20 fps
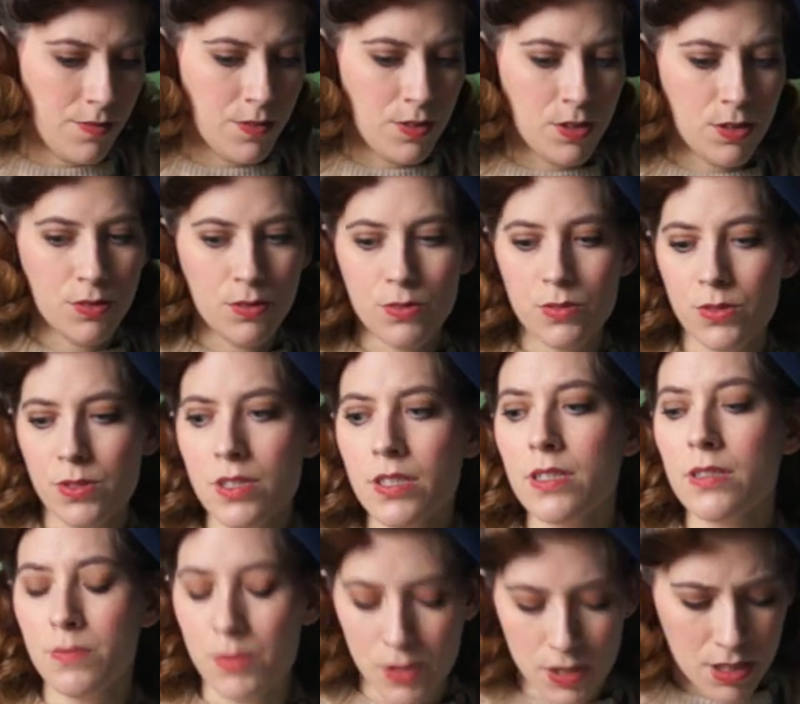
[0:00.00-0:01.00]

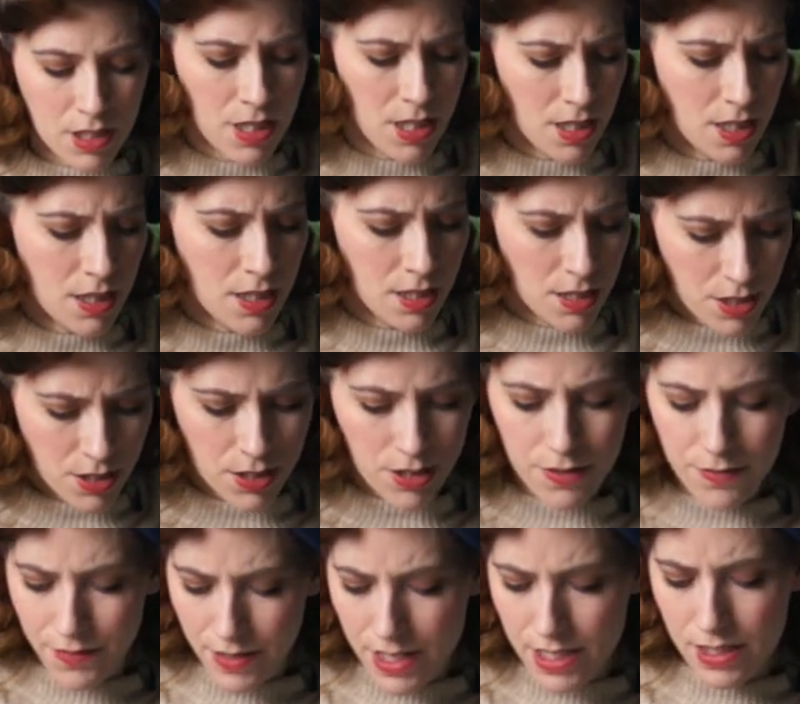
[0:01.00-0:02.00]
Fusible
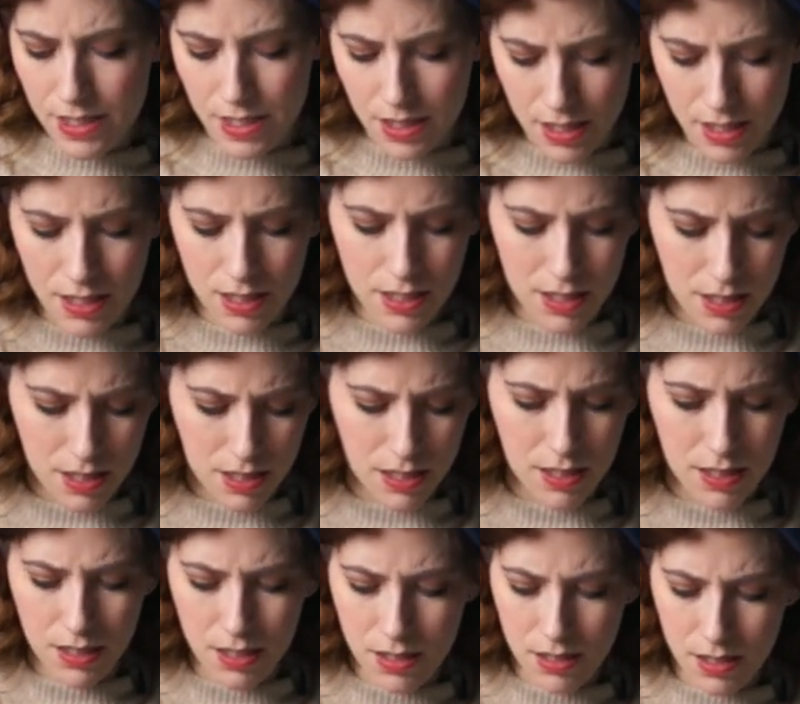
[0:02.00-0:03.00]

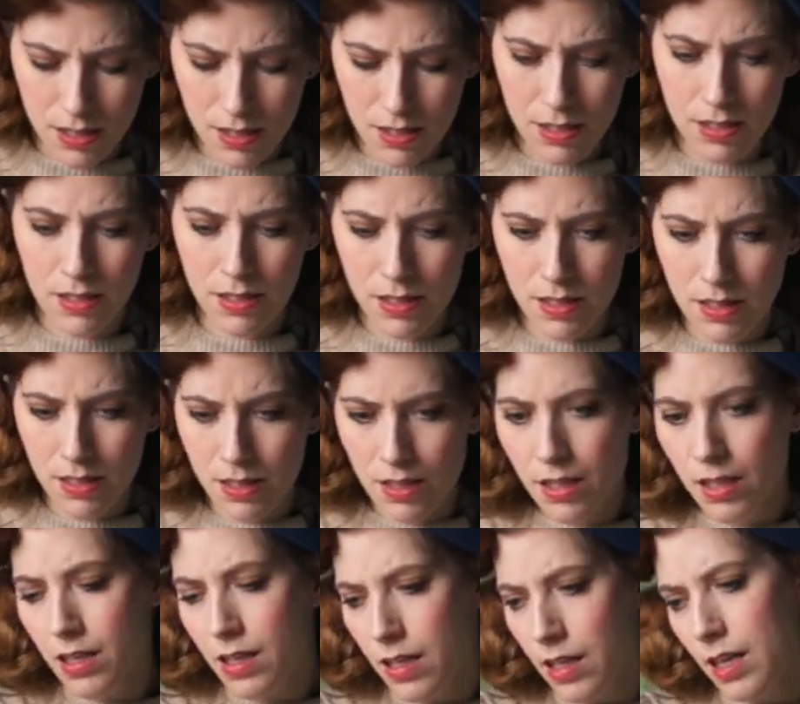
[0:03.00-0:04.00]
interfacing.
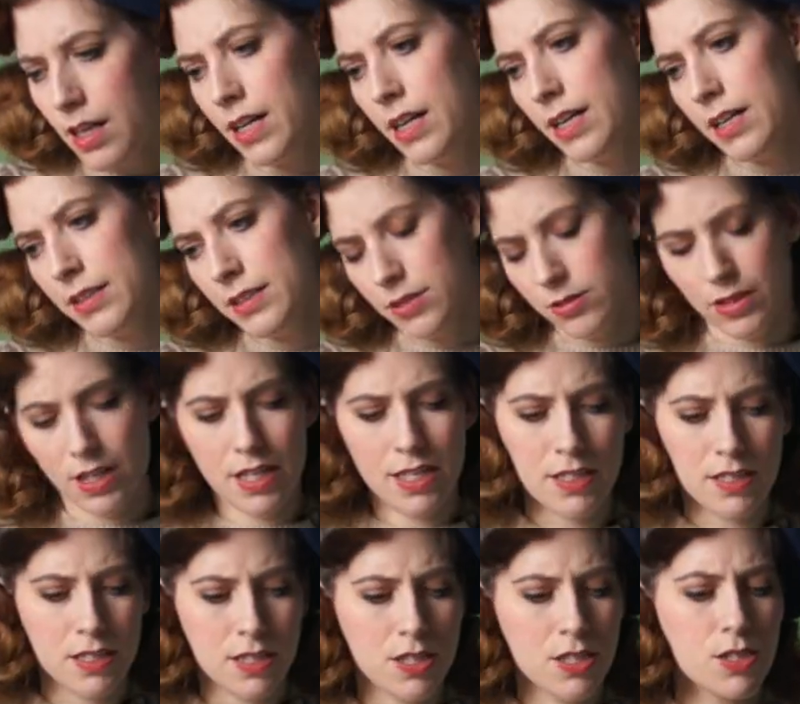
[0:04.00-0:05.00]
I don't
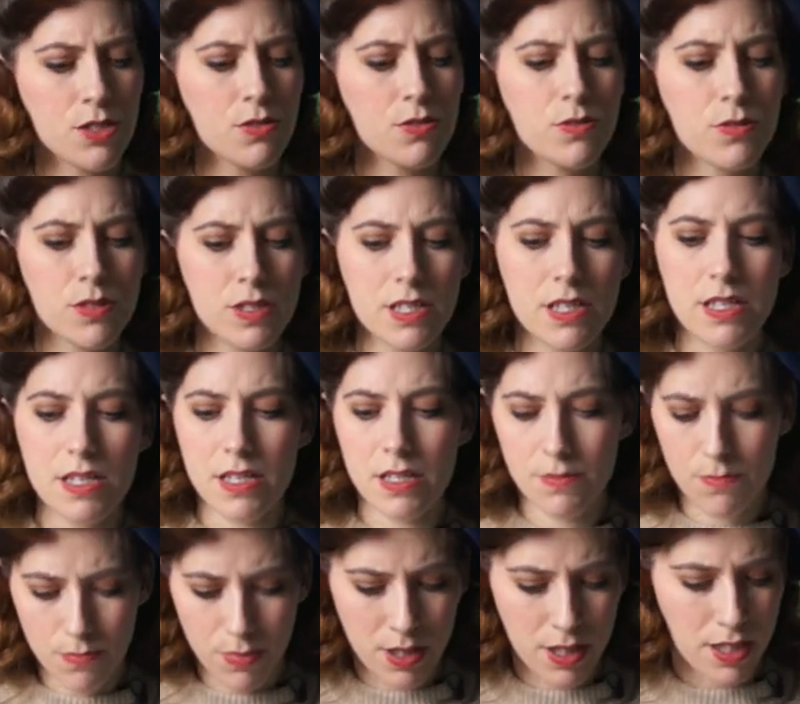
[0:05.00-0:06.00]
like to use
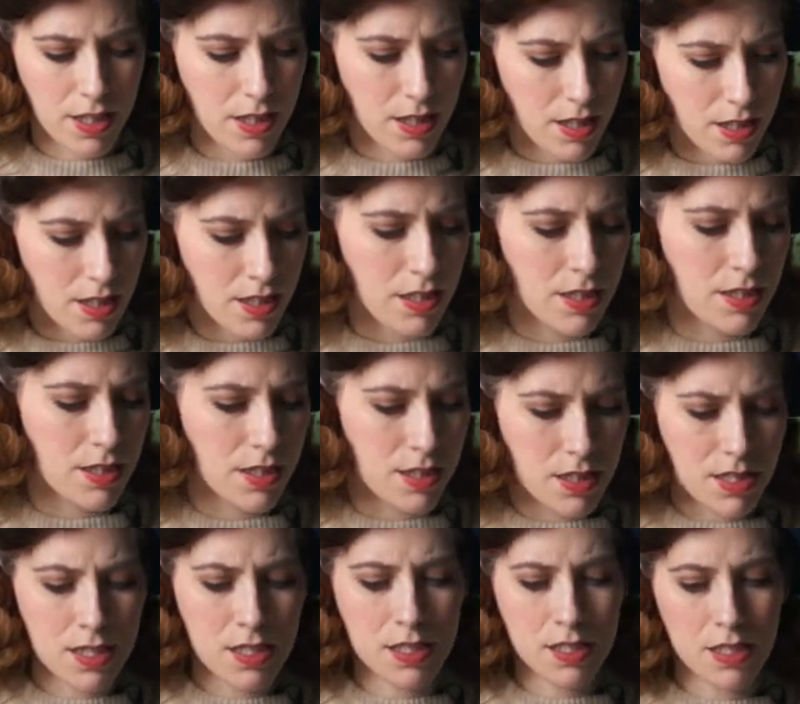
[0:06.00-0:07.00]
it, but it's
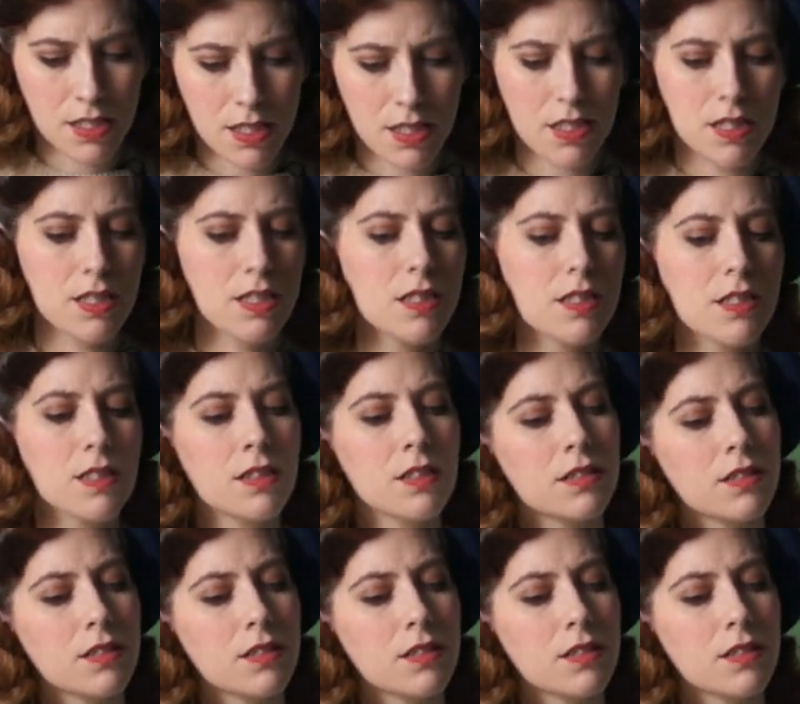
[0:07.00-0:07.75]
easy.